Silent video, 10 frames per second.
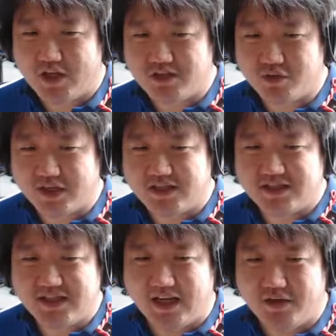as you can
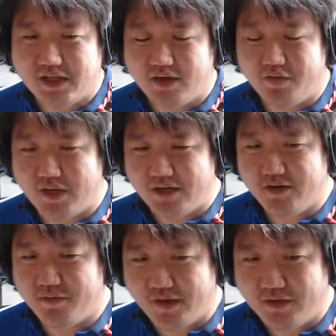see, I only have
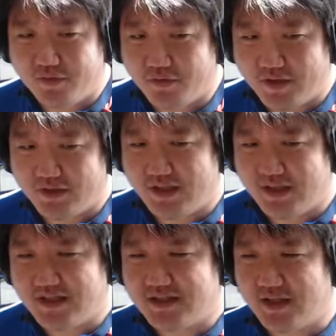105
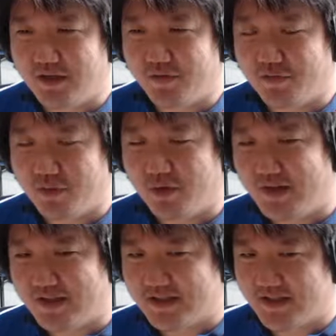effectiveness. If
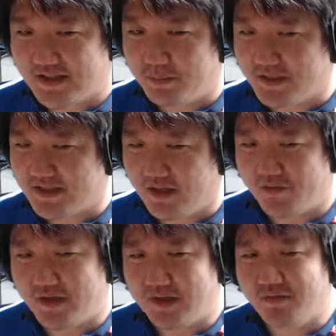without the 60%
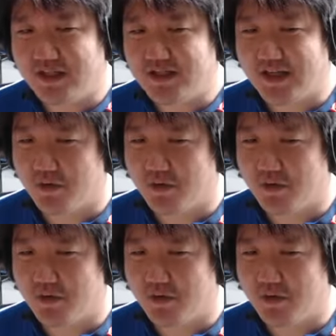effectiveness, I